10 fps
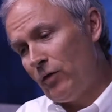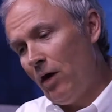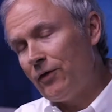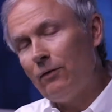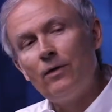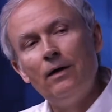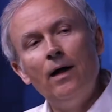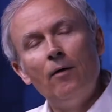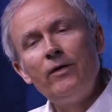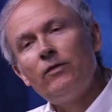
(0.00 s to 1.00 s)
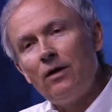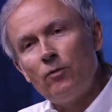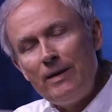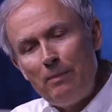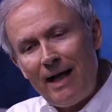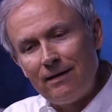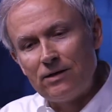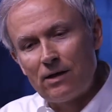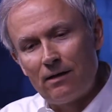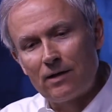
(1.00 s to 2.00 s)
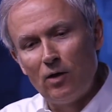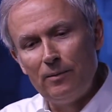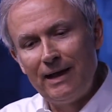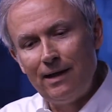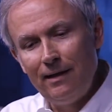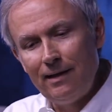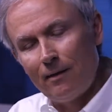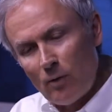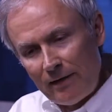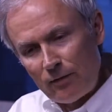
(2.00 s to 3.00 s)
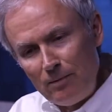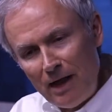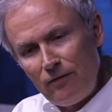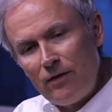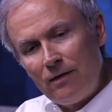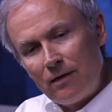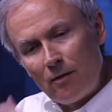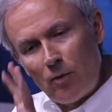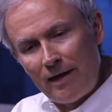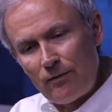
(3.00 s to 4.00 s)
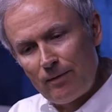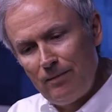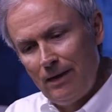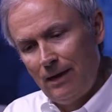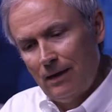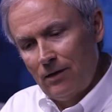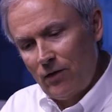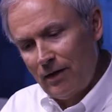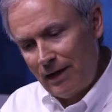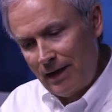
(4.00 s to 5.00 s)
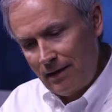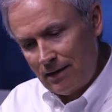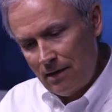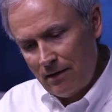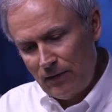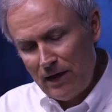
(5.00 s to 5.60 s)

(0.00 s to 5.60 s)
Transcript: got to rebalance our economy clearly away from London and away from certain areas like